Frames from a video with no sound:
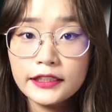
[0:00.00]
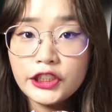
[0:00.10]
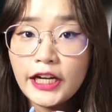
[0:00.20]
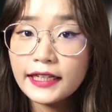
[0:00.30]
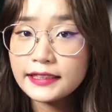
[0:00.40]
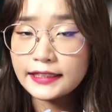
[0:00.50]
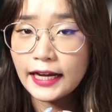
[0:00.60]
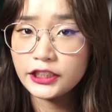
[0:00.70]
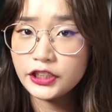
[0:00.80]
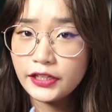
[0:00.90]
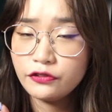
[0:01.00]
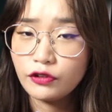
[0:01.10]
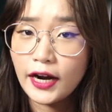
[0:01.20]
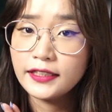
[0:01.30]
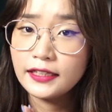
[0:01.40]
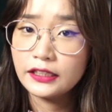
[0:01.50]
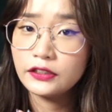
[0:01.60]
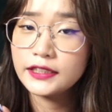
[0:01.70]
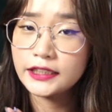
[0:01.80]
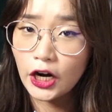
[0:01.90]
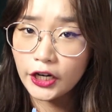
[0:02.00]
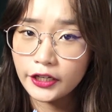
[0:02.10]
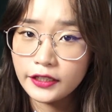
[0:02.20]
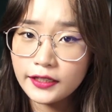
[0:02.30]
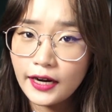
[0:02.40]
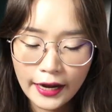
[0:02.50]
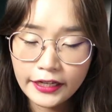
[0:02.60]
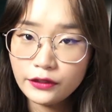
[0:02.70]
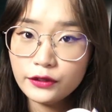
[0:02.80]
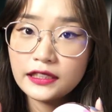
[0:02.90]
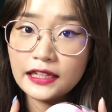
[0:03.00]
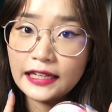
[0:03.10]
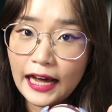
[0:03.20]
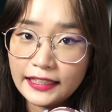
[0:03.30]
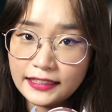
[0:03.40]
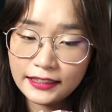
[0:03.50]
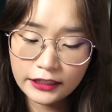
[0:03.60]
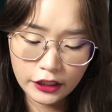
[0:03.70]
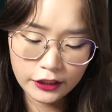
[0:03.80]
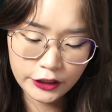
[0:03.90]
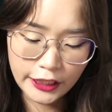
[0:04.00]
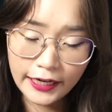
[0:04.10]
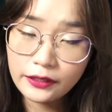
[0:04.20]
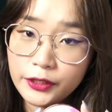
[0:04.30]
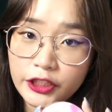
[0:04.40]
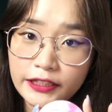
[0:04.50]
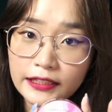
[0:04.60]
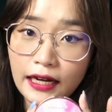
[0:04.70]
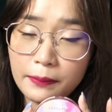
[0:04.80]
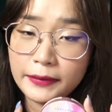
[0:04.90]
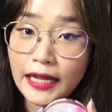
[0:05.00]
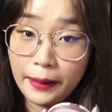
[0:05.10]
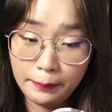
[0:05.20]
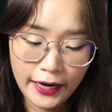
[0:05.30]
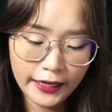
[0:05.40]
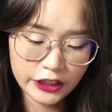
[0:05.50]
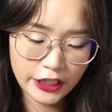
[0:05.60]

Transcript: shades actually run a little darker. I use the lightest shade, which is light beige,